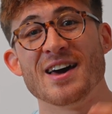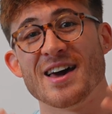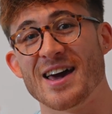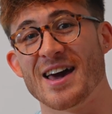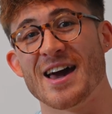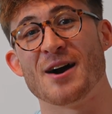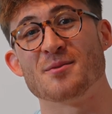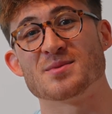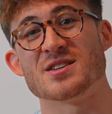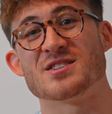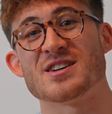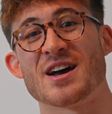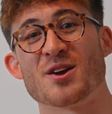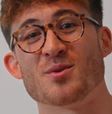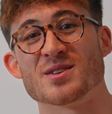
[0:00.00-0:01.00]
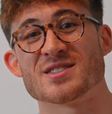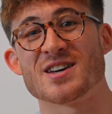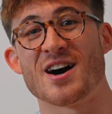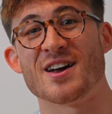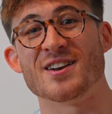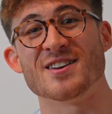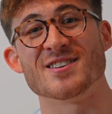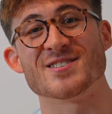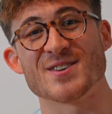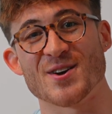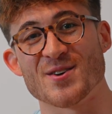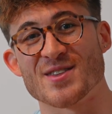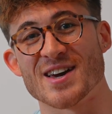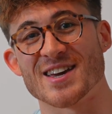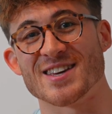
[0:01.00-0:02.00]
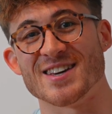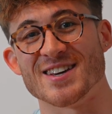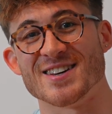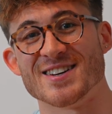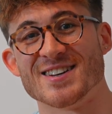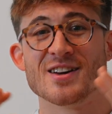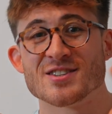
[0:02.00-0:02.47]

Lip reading: It helps the channel a ton, so thank you.